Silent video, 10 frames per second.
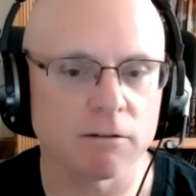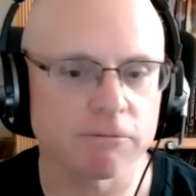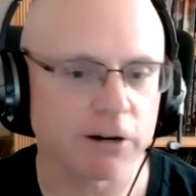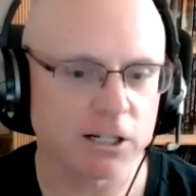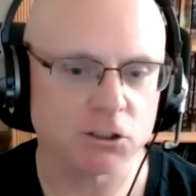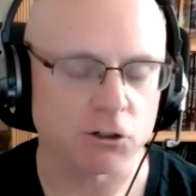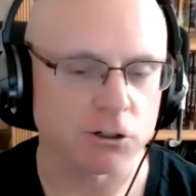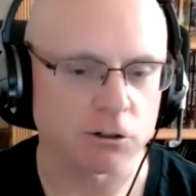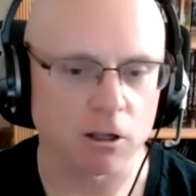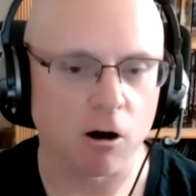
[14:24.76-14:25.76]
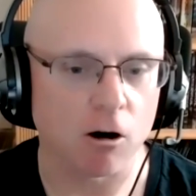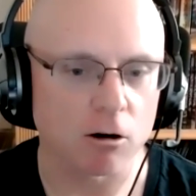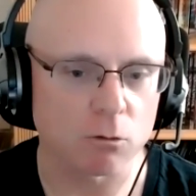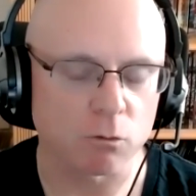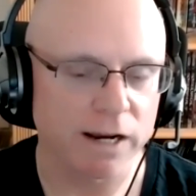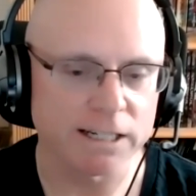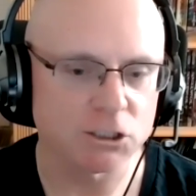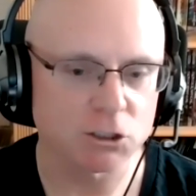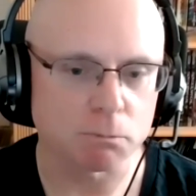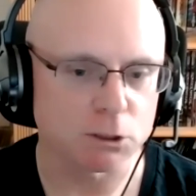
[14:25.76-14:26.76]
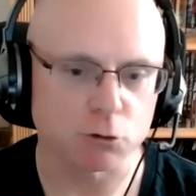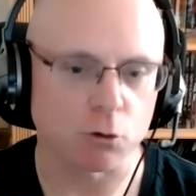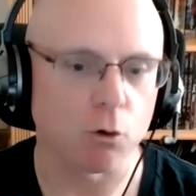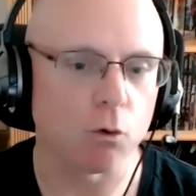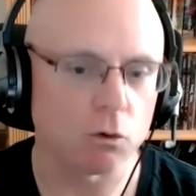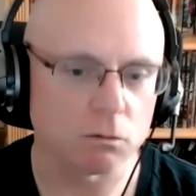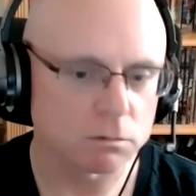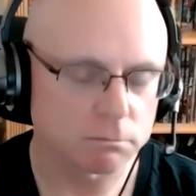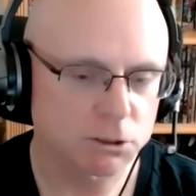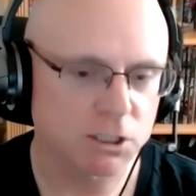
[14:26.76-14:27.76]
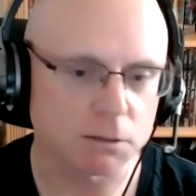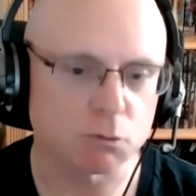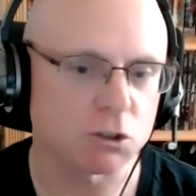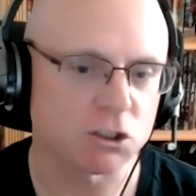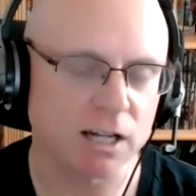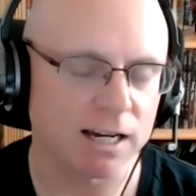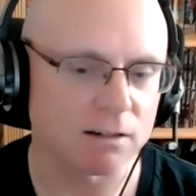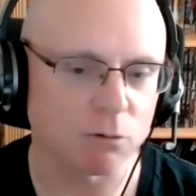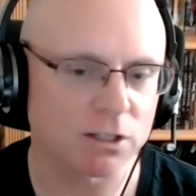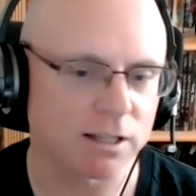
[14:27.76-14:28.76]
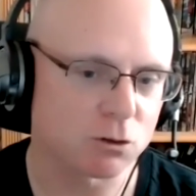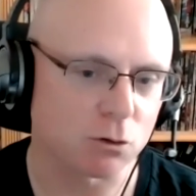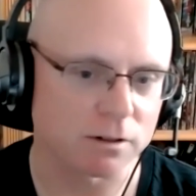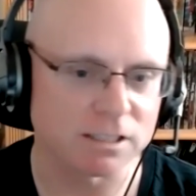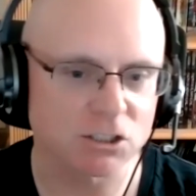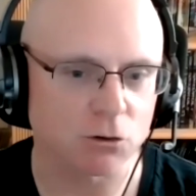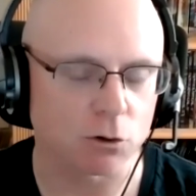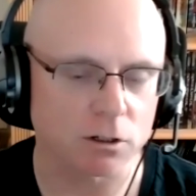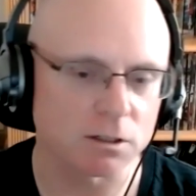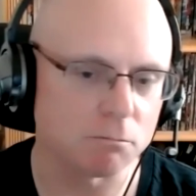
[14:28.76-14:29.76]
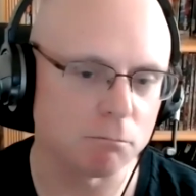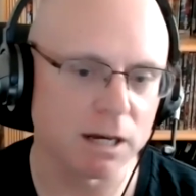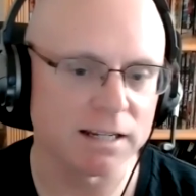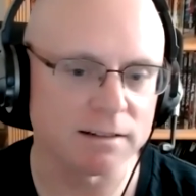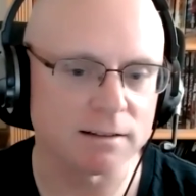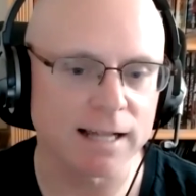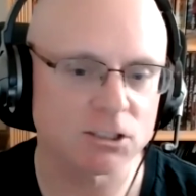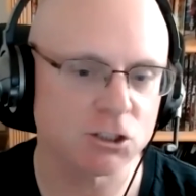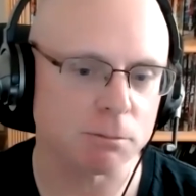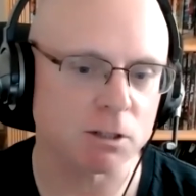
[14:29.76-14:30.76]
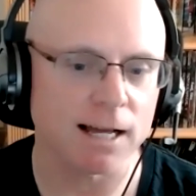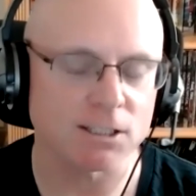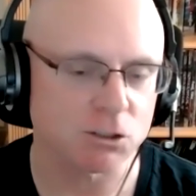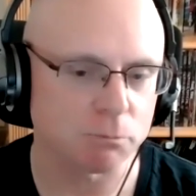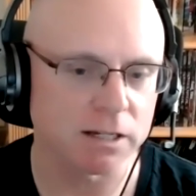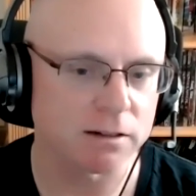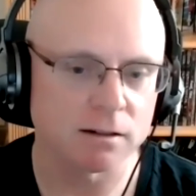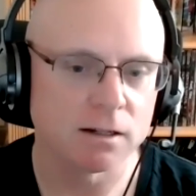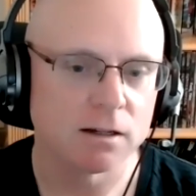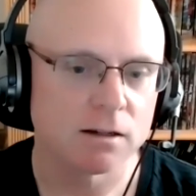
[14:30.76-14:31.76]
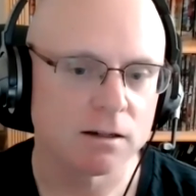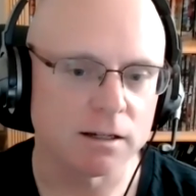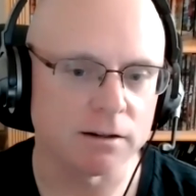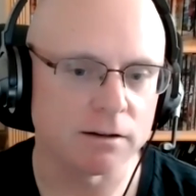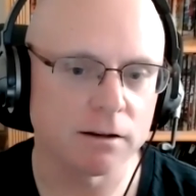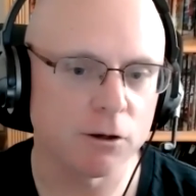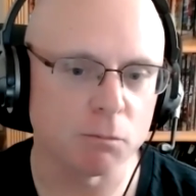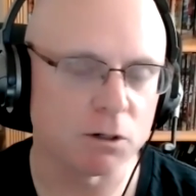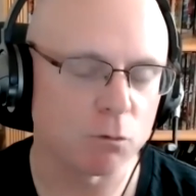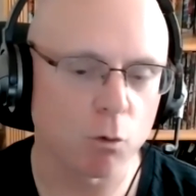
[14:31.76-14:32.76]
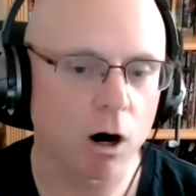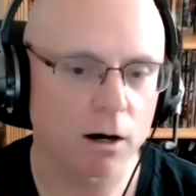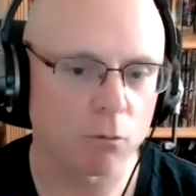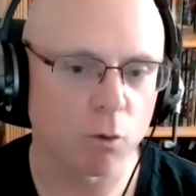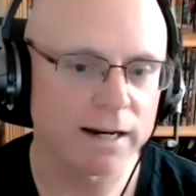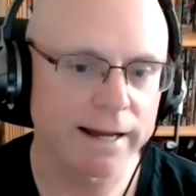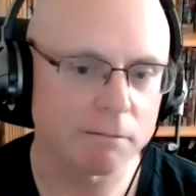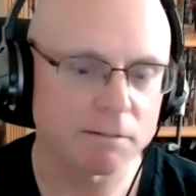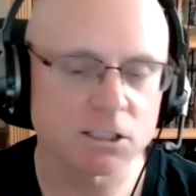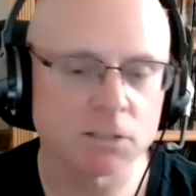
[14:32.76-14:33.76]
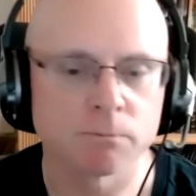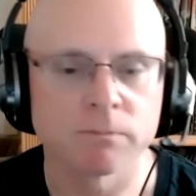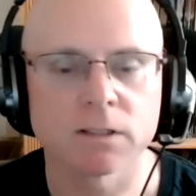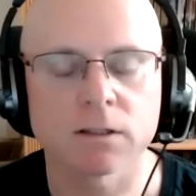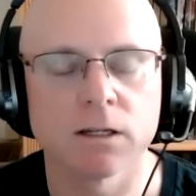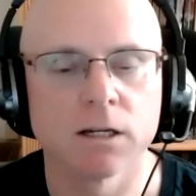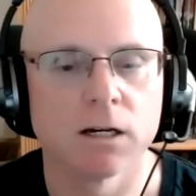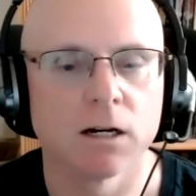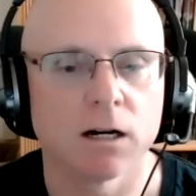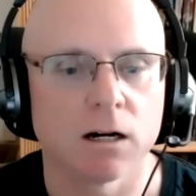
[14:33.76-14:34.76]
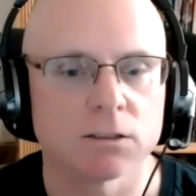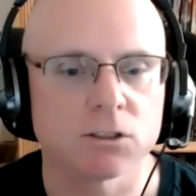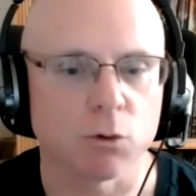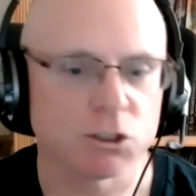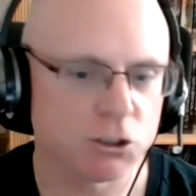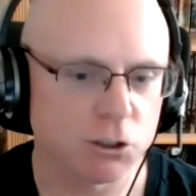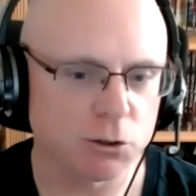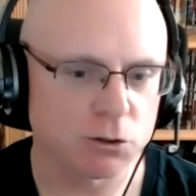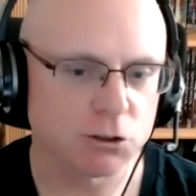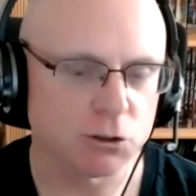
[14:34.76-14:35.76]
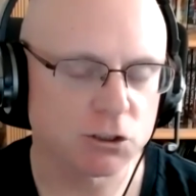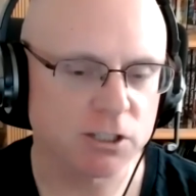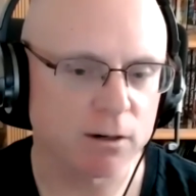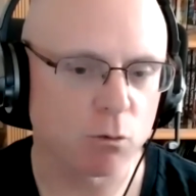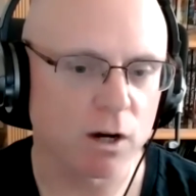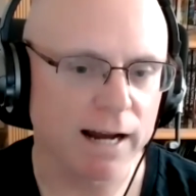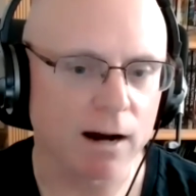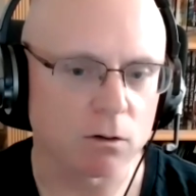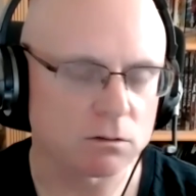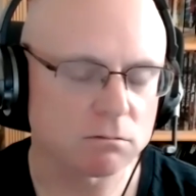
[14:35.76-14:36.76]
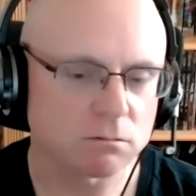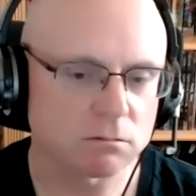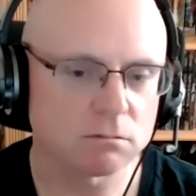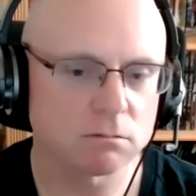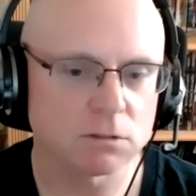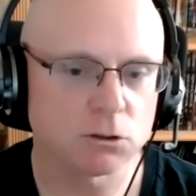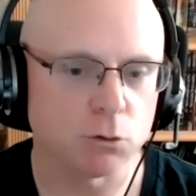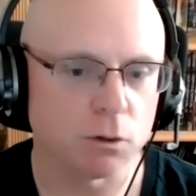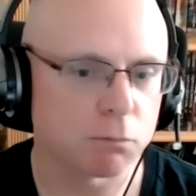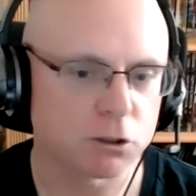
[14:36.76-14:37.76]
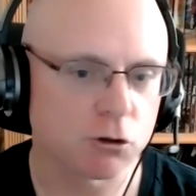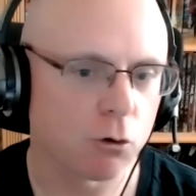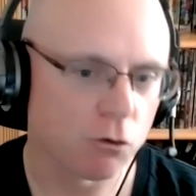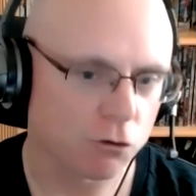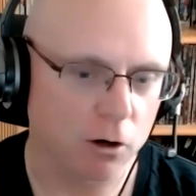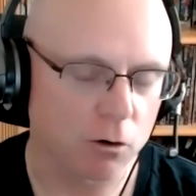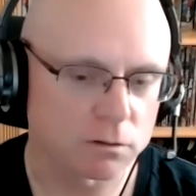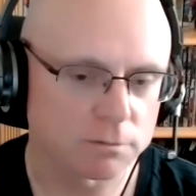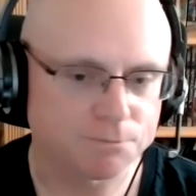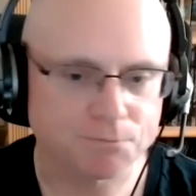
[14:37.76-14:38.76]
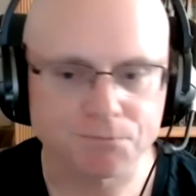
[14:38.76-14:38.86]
frigates are your long range patrol ships, which is kind of what they've sort of historically been. That ship class has been in human wet navies. So what you do is you send one out to a patrol zone,